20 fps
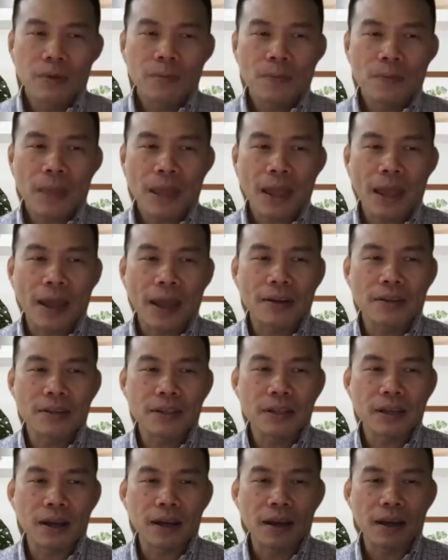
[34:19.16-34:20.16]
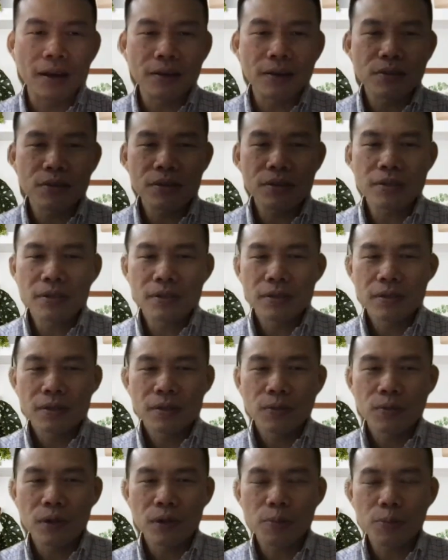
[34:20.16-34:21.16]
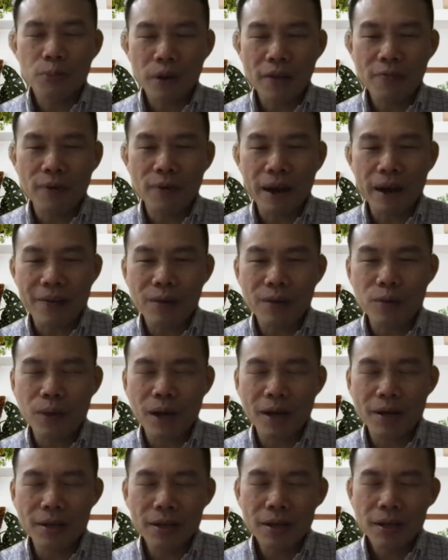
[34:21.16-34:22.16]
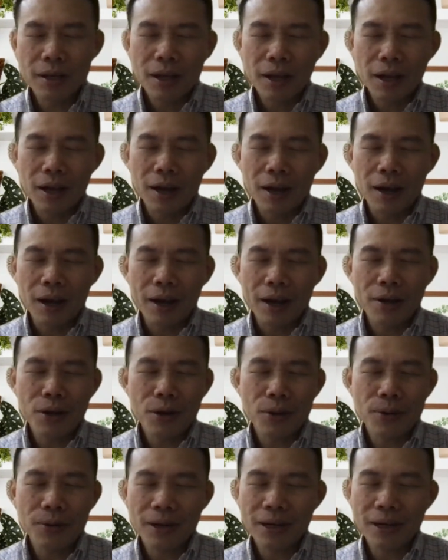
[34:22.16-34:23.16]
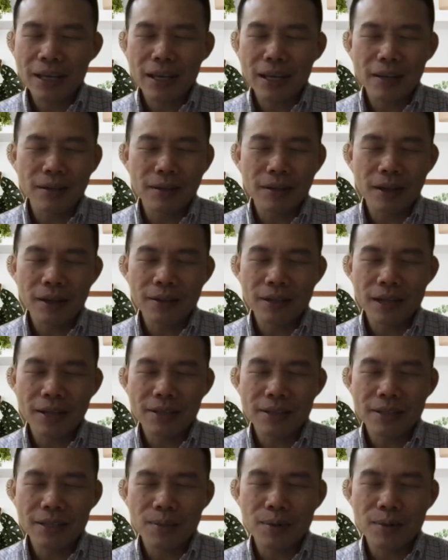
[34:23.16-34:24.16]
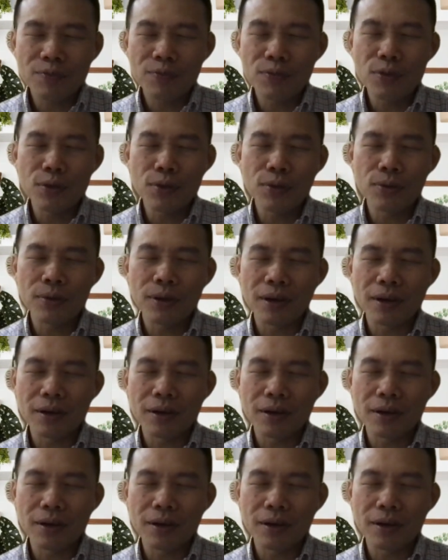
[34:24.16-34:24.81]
and just want to pray for everyone. I know, again, that some of you,